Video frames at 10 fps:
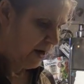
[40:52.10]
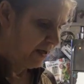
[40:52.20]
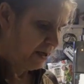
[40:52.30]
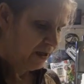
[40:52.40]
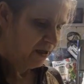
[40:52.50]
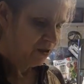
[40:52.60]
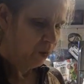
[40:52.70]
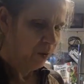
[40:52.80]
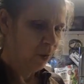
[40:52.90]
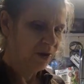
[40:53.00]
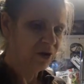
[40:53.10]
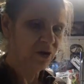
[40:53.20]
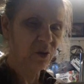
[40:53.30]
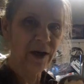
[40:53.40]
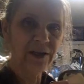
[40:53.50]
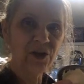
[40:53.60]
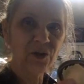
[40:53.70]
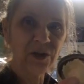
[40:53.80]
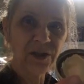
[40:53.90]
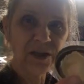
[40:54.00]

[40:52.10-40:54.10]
I did this one once or twice, you can